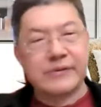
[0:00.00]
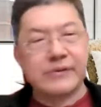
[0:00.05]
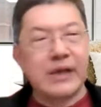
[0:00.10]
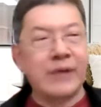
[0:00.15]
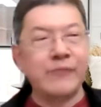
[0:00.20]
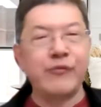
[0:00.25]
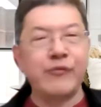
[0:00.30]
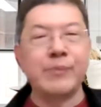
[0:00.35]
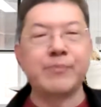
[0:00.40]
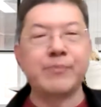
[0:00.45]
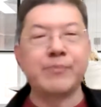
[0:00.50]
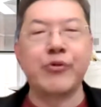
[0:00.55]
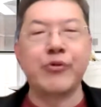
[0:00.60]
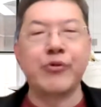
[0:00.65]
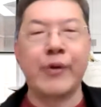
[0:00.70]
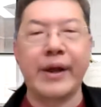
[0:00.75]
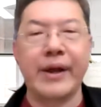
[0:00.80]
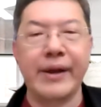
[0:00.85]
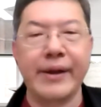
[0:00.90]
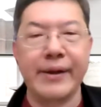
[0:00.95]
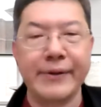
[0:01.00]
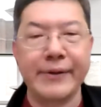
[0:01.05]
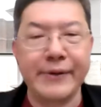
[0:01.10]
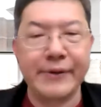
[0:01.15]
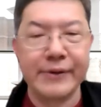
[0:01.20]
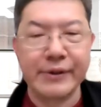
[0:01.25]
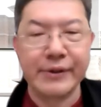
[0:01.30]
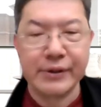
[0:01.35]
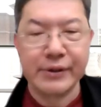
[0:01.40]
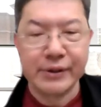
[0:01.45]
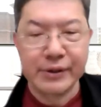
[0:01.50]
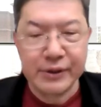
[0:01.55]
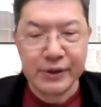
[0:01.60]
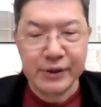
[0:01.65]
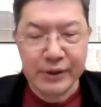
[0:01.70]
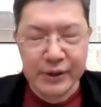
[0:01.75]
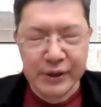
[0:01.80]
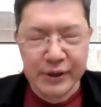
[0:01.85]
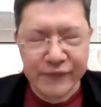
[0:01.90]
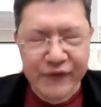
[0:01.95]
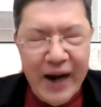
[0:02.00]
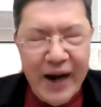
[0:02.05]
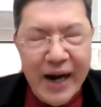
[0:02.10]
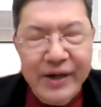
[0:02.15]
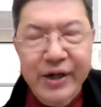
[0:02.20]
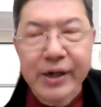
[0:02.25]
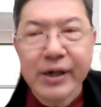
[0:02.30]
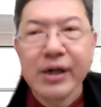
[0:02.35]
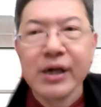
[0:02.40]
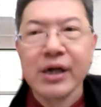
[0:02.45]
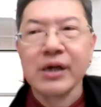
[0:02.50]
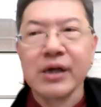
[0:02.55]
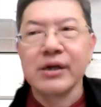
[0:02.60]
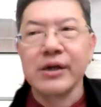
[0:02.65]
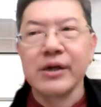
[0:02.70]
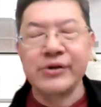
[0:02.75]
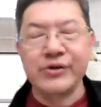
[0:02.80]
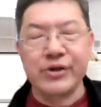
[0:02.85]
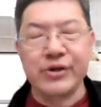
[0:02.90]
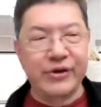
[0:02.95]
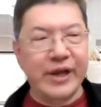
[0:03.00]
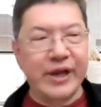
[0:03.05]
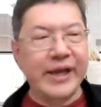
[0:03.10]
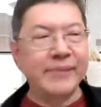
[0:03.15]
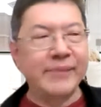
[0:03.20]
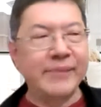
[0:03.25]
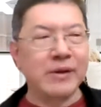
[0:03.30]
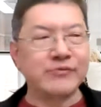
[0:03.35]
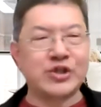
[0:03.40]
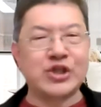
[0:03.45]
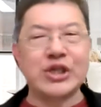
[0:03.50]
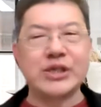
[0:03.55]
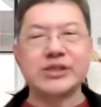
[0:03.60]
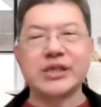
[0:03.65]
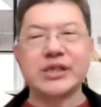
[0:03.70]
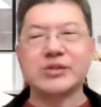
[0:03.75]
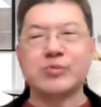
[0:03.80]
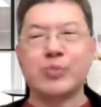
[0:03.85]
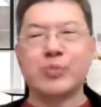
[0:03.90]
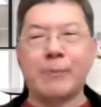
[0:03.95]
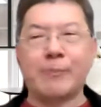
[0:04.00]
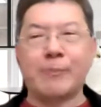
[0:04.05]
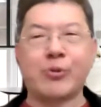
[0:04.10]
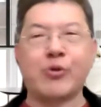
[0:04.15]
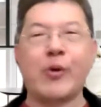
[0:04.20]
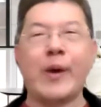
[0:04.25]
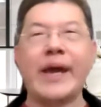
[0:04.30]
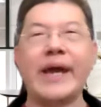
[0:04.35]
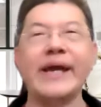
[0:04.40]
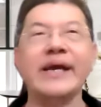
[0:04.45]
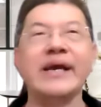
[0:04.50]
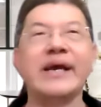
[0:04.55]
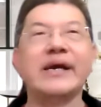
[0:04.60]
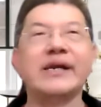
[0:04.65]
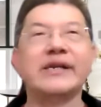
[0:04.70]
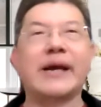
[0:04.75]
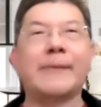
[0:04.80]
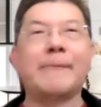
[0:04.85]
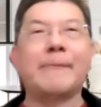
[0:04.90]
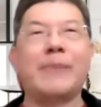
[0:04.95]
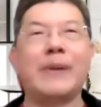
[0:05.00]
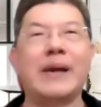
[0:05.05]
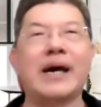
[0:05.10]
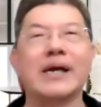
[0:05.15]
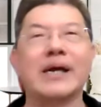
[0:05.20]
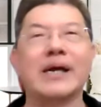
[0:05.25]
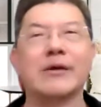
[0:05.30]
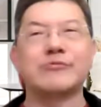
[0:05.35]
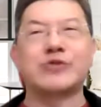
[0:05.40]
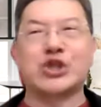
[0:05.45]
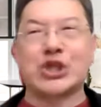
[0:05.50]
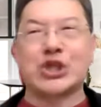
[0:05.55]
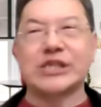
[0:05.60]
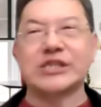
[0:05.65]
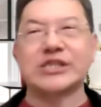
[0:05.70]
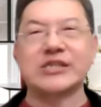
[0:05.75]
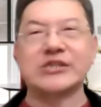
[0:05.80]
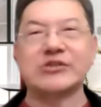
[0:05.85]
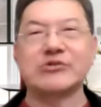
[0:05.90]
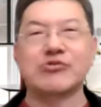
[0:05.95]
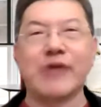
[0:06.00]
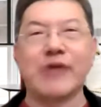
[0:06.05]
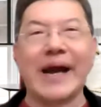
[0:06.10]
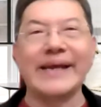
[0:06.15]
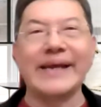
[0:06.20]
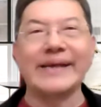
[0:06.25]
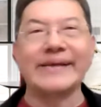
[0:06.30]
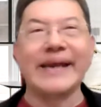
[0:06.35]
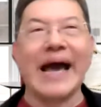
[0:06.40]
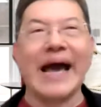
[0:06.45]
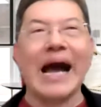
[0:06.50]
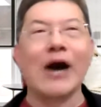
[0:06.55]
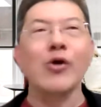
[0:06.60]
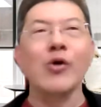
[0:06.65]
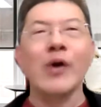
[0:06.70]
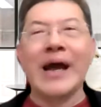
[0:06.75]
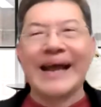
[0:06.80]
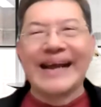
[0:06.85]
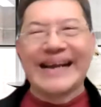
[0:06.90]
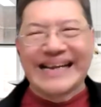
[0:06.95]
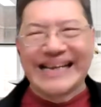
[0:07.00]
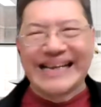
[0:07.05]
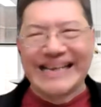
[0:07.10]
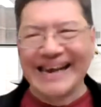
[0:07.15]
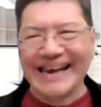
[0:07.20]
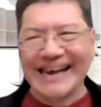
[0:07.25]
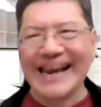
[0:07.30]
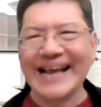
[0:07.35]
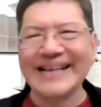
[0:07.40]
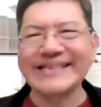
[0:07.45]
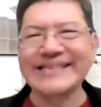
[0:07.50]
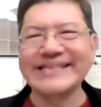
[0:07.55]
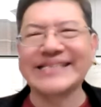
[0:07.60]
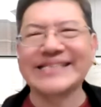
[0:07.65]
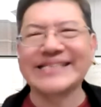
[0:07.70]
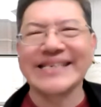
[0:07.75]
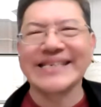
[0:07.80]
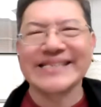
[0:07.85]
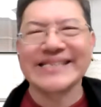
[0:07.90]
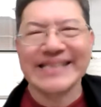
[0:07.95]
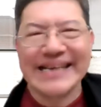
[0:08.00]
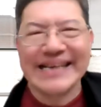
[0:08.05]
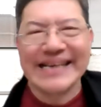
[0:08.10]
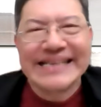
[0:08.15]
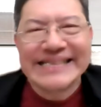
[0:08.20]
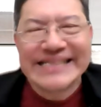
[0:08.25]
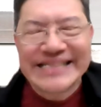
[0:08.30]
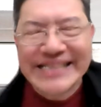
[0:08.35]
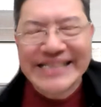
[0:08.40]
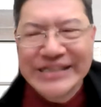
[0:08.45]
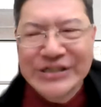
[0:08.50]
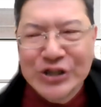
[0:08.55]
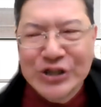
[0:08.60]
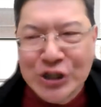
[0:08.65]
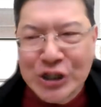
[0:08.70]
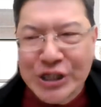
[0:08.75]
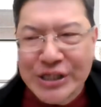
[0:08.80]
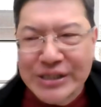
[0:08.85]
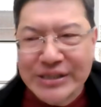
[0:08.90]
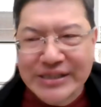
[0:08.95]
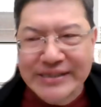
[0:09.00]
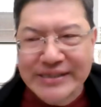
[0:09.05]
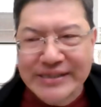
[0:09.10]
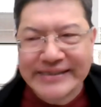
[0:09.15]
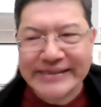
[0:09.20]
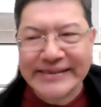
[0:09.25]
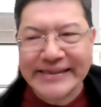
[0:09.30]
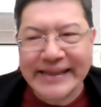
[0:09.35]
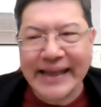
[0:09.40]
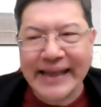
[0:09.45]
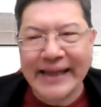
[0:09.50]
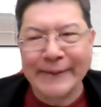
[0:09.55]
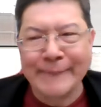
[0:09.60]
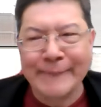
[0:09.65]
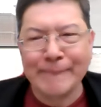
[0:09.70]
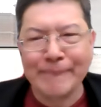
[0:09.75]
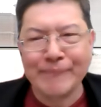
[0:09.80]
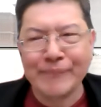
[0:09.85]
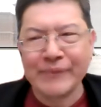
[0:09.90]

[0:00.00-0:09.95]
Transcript: And we pray. Father, in the name of Jesus, we pray the blood of Jesus right now cleanses us in Jesus' name.